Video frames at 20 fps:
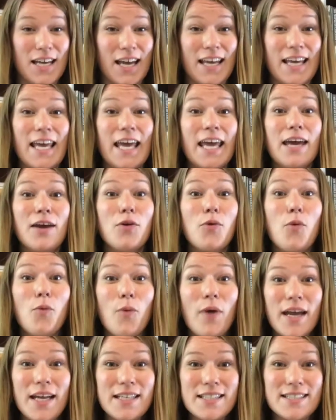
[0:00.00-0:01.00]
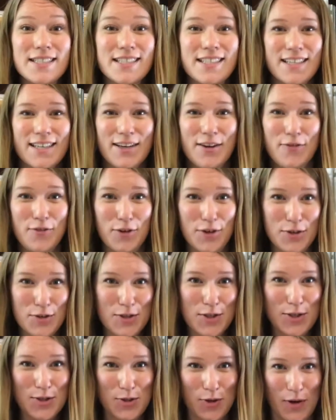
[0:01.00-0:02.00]
I can't wait for you
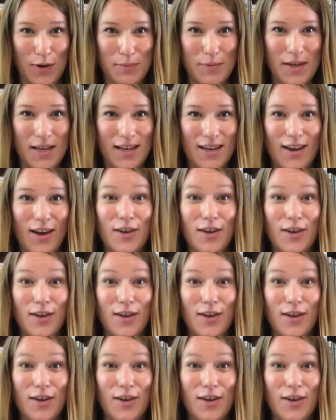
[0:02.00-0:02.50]
to join me